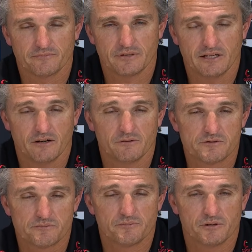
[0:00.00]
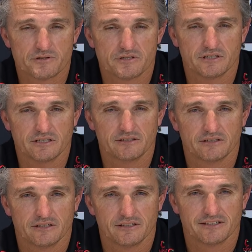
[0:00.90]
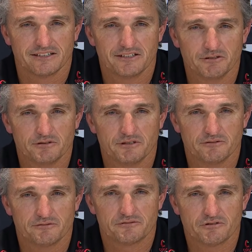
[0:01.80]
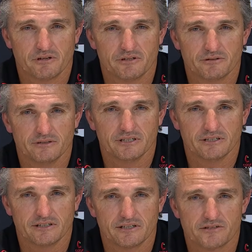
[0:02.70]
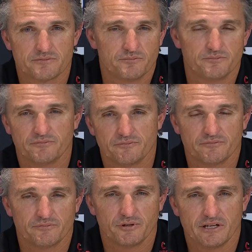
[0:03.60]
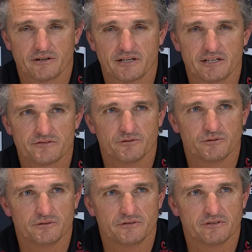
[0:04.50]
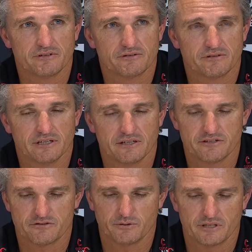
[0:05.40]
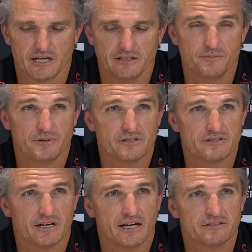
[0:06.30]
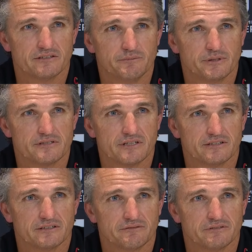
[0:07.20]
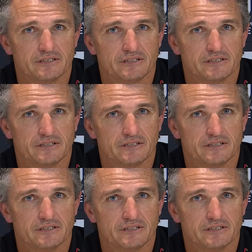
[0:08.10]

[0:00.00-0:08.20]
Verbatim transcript: yeah, I was personally guilty of trying to, uh, I guess, put our case forward uh, this week only because I had to, because I had to